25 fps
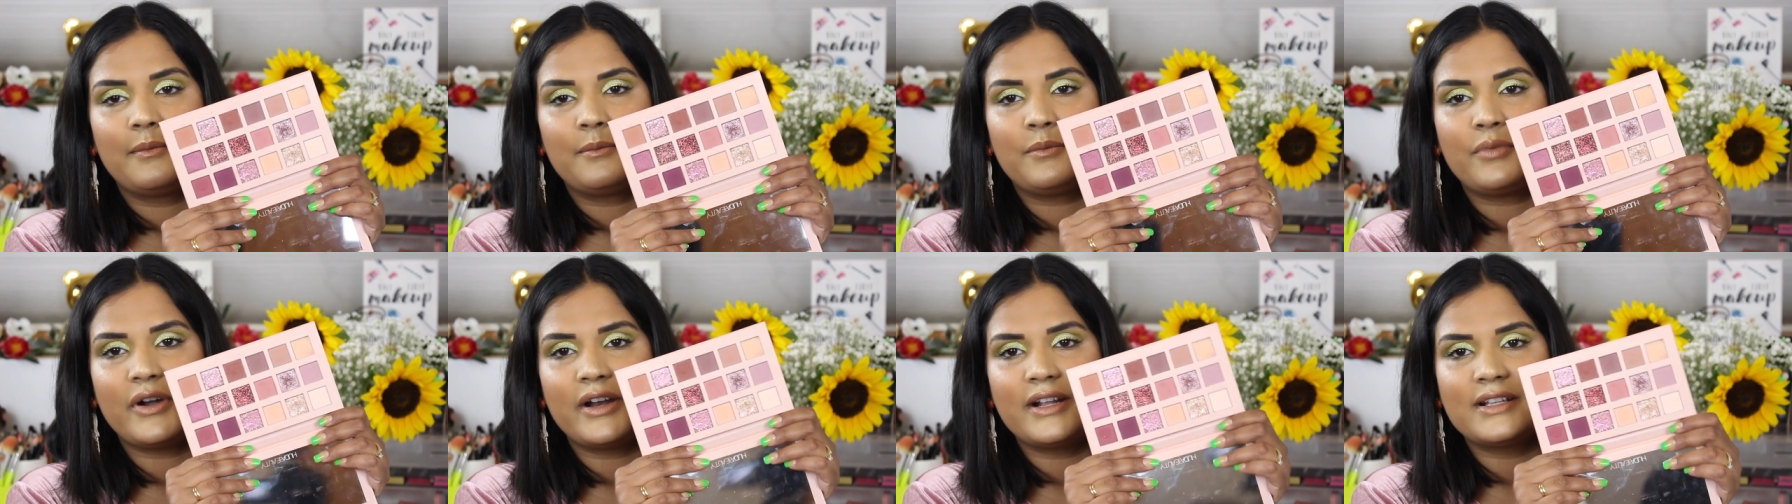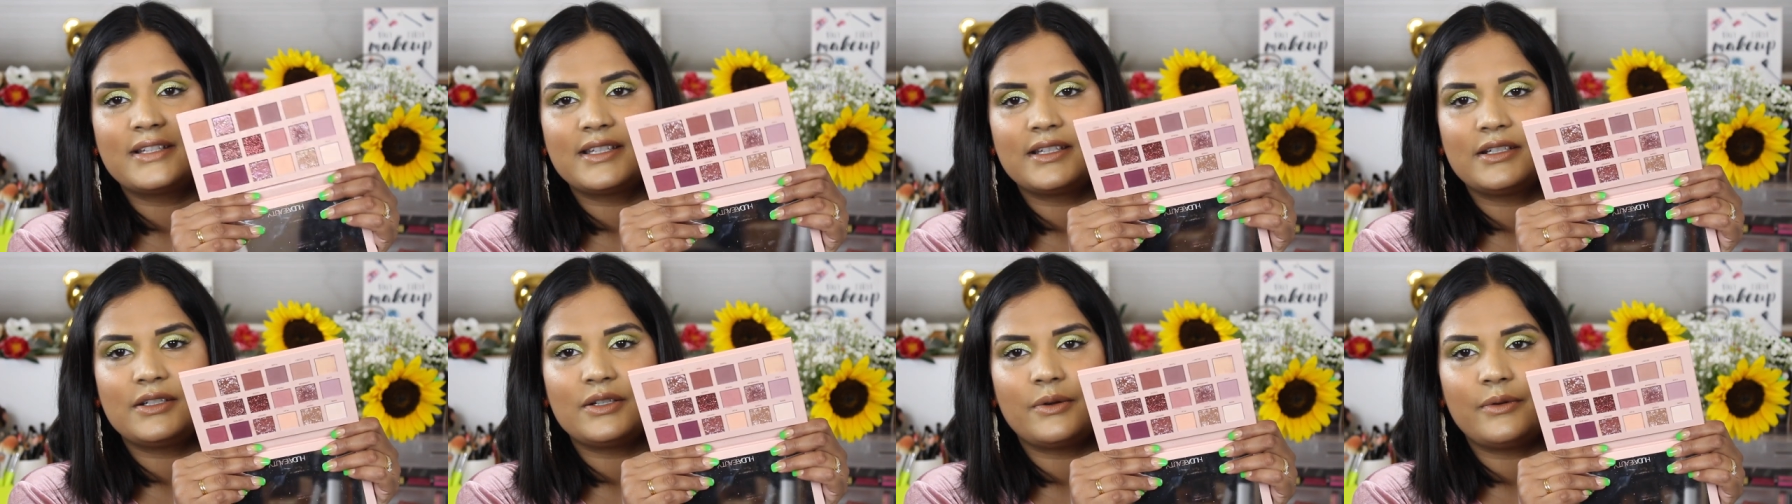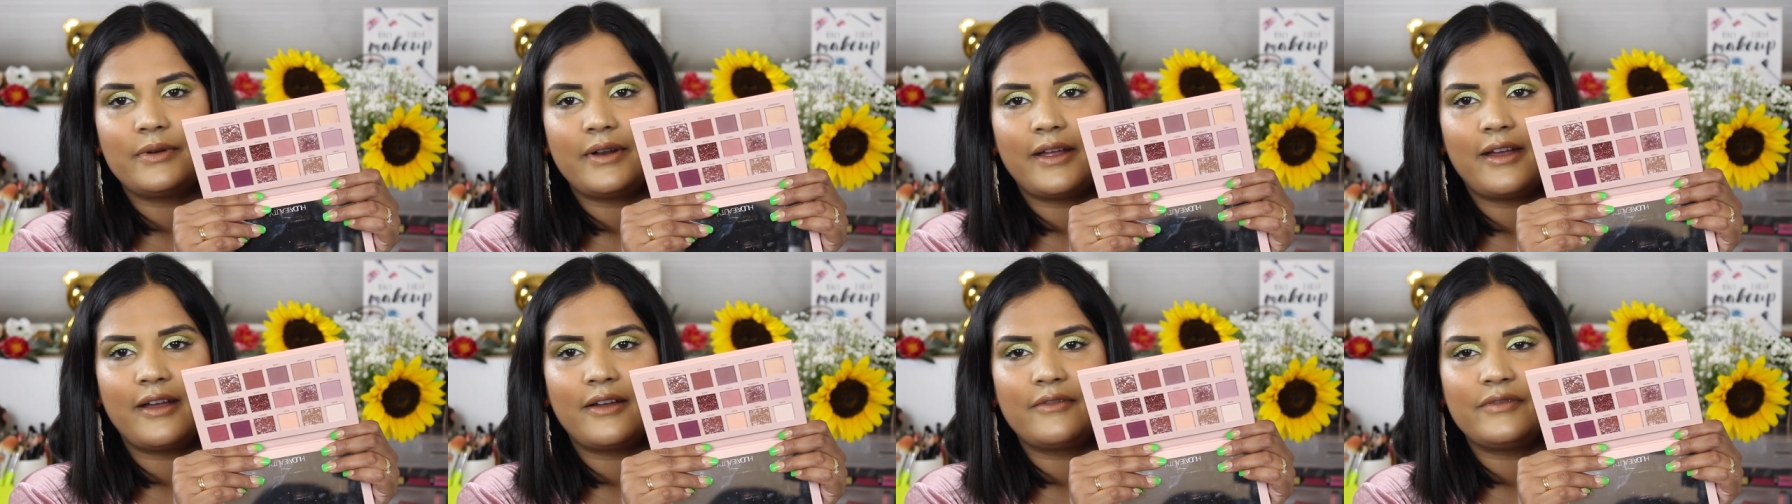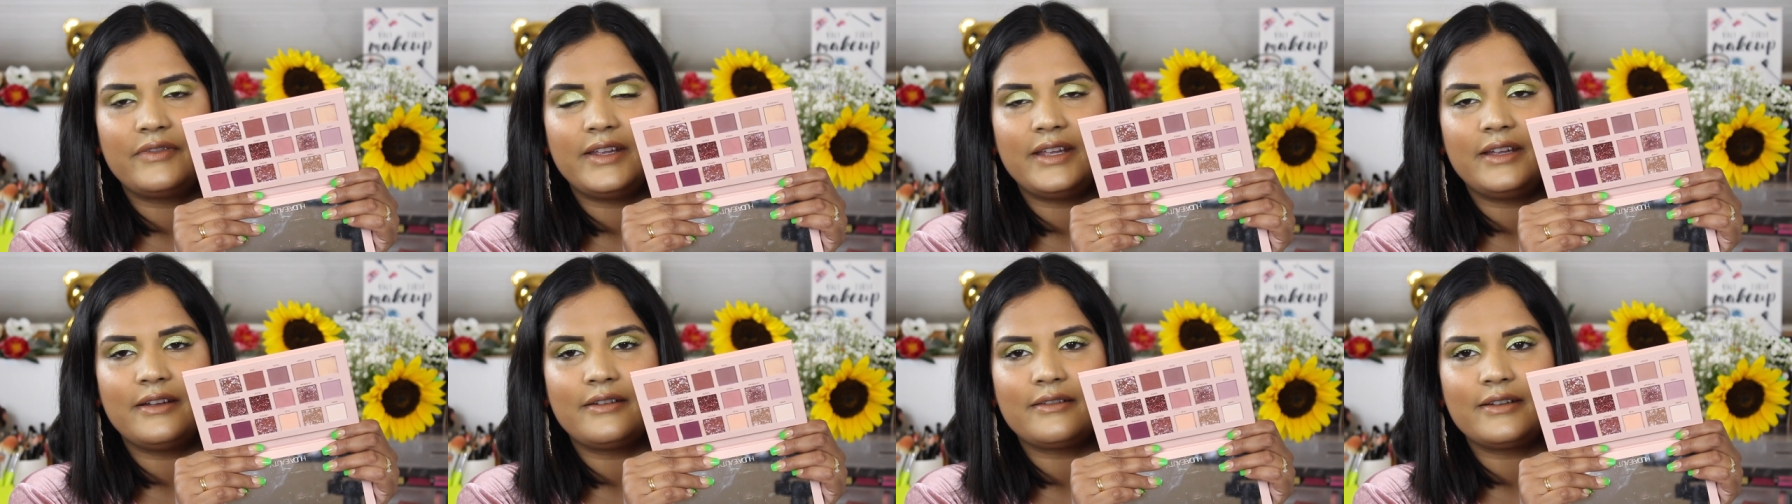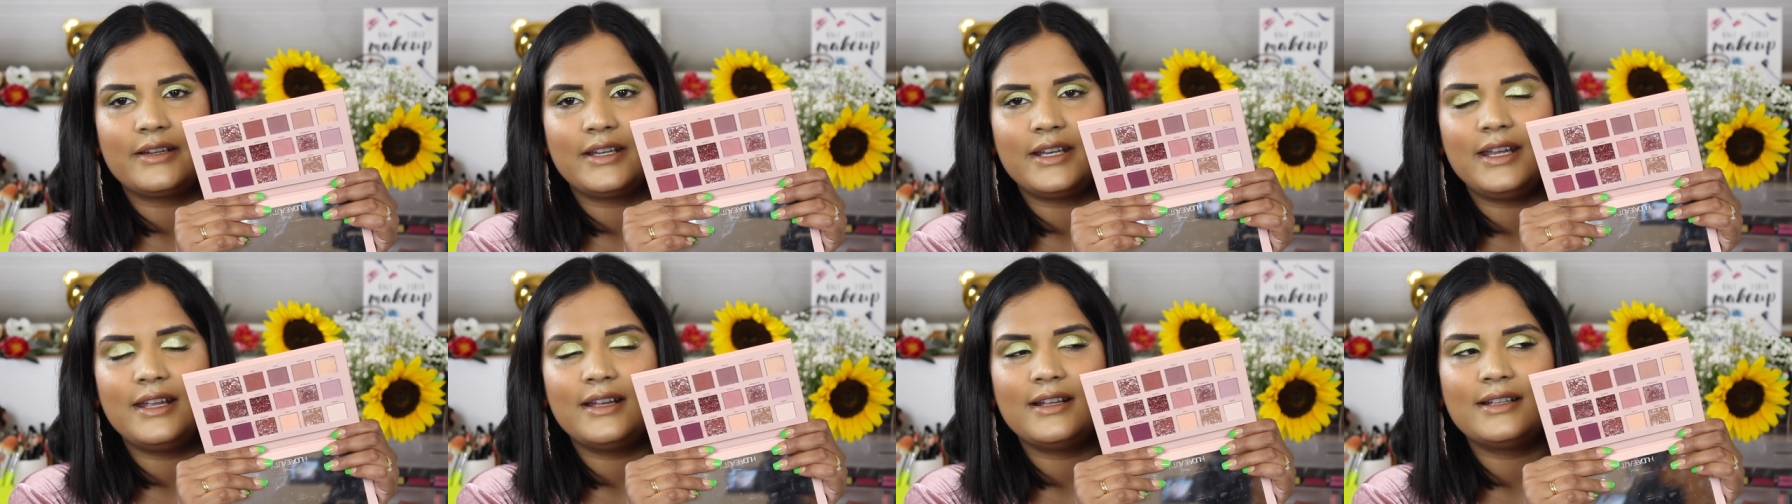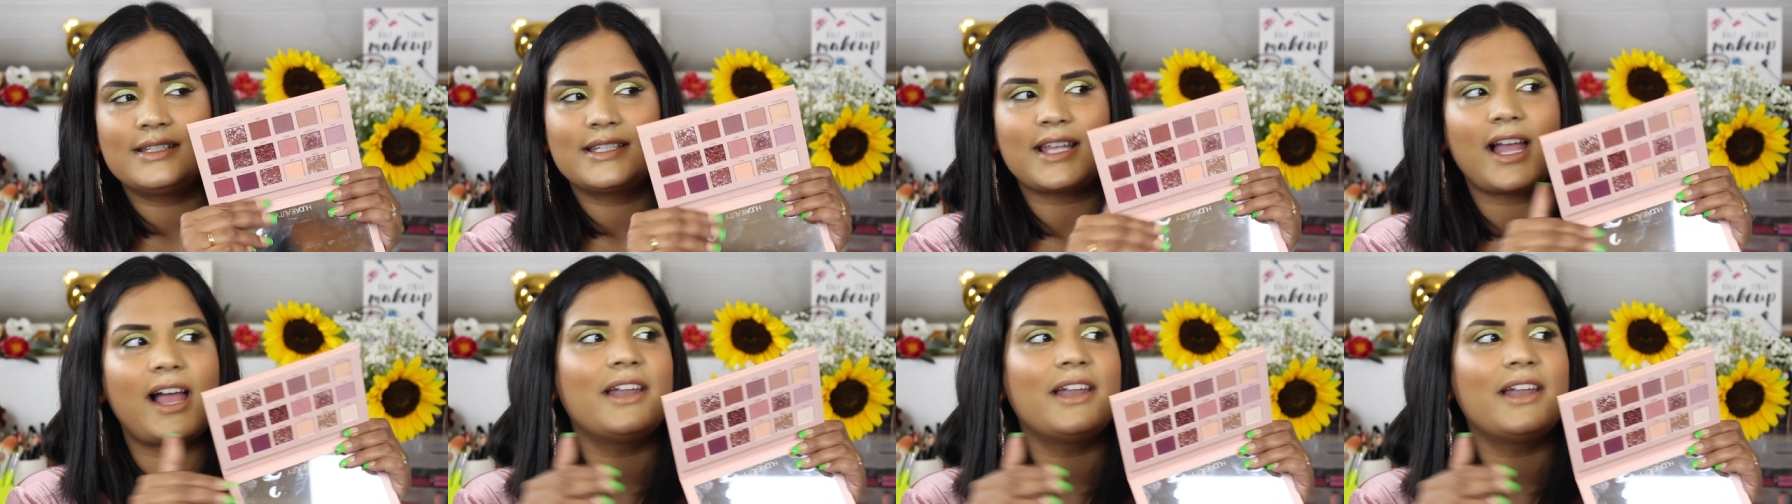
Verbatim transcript: brands that don't have the ingredients.